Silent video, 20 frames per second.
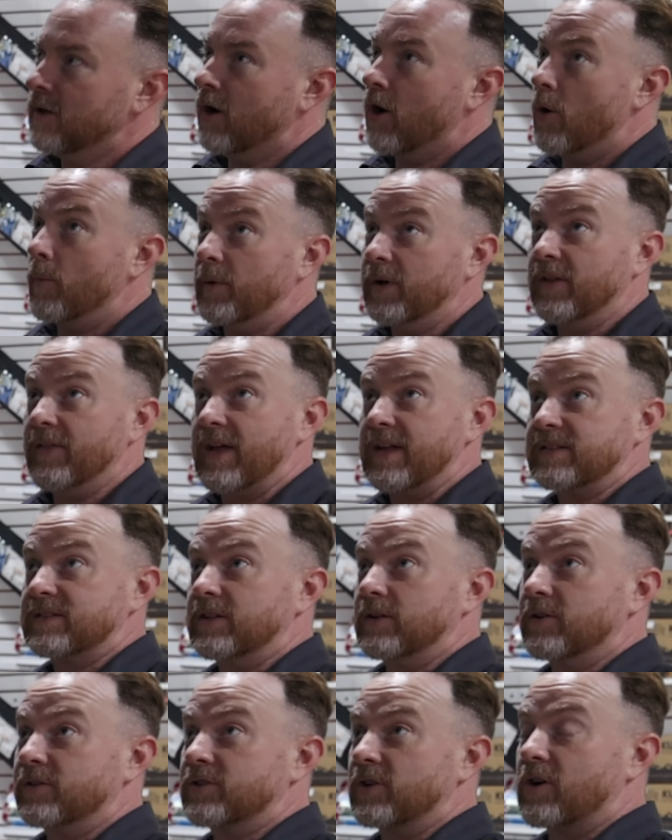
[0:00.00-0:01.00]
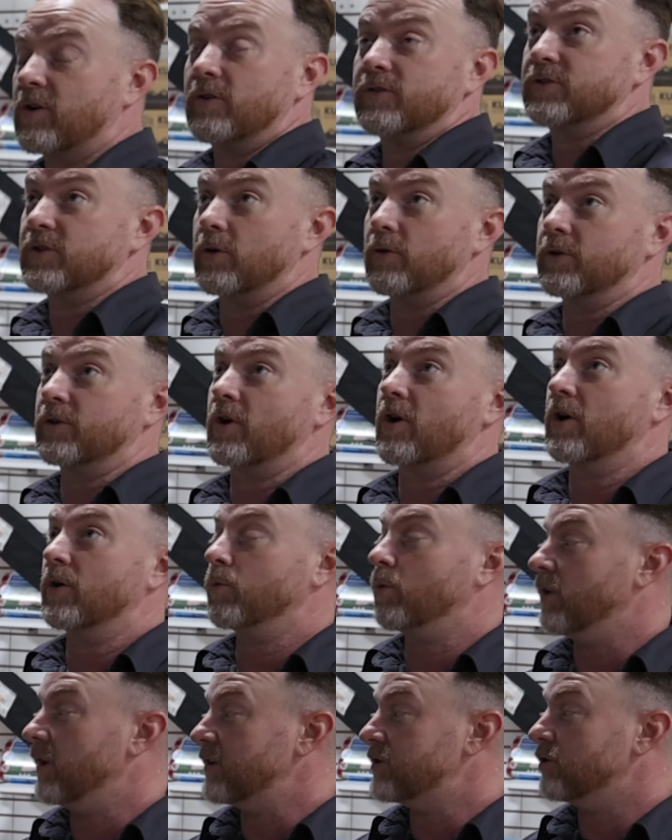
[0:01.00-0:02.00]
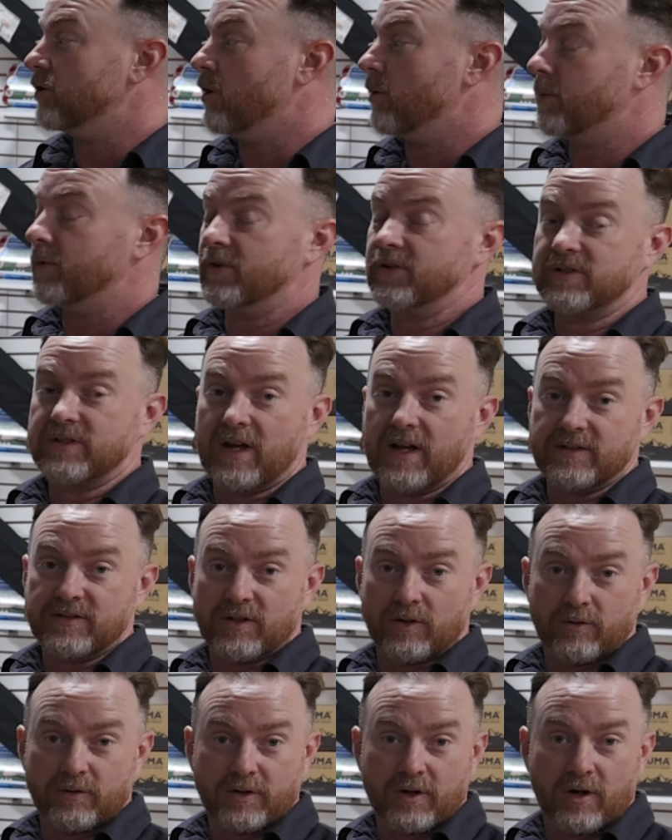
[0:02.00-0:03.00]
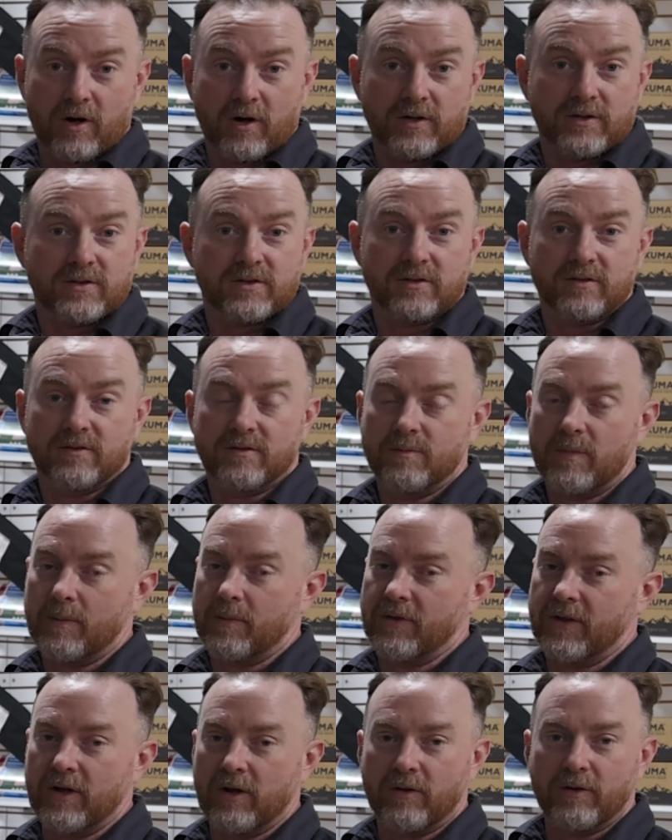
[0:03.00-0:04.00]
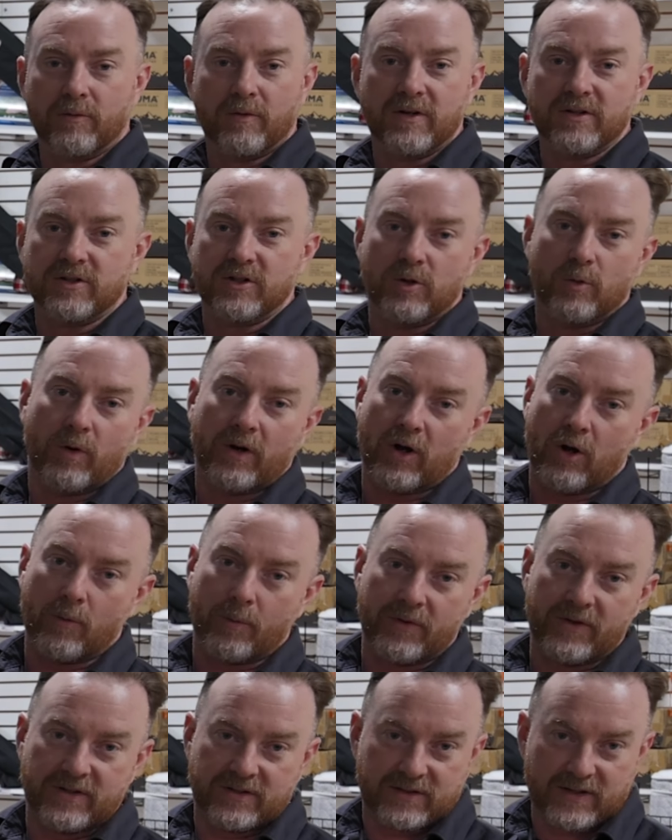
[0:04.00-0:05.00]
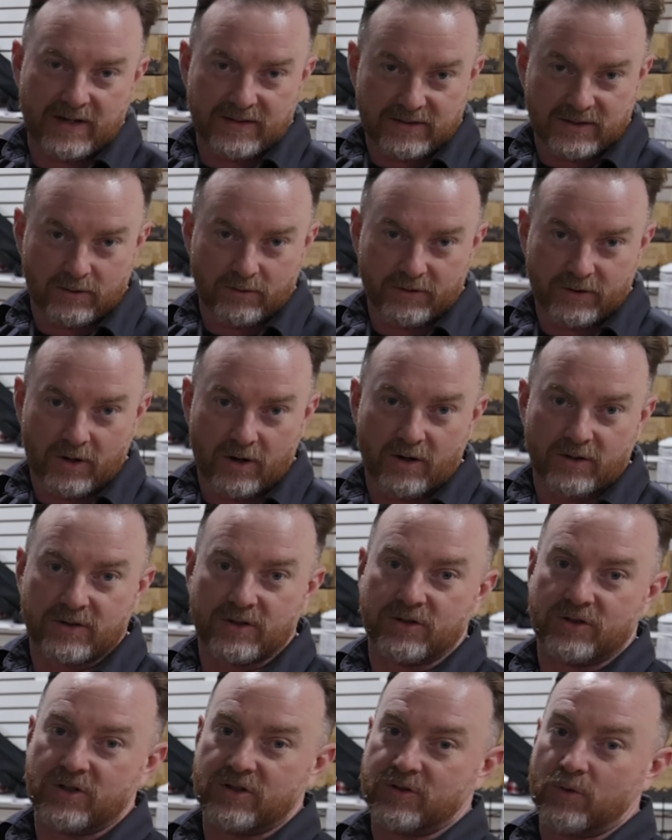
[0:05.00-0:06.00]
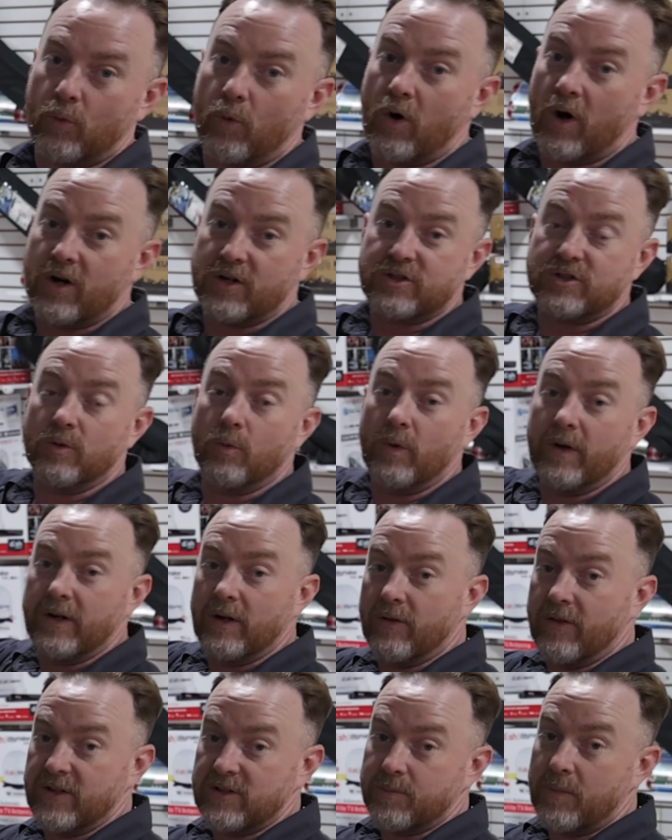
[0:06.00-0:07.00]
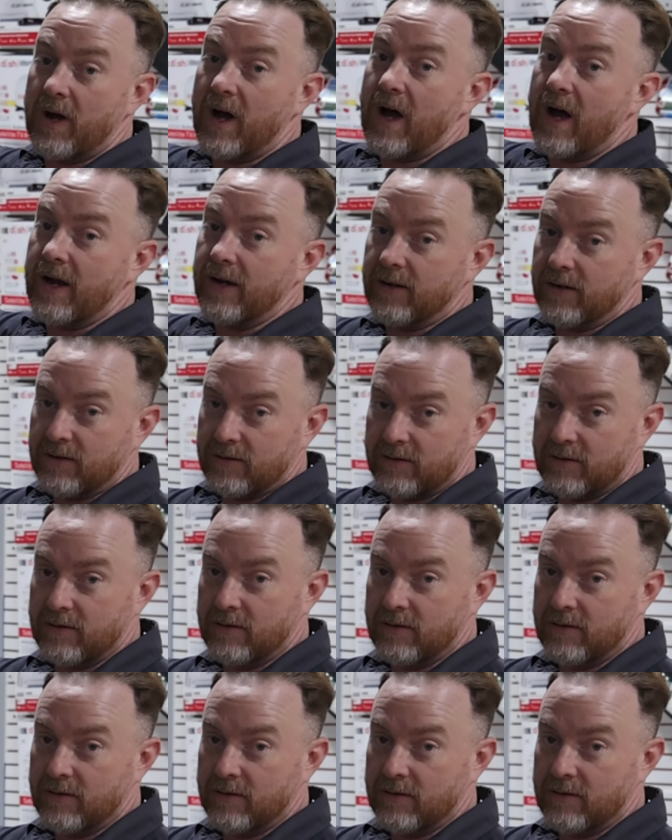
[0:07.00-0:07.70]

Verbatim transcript: Opening that center solar guard will let you open the side solar guards. Remember, the only reason you want to open these side solar guards is just to wash the window that's behind it.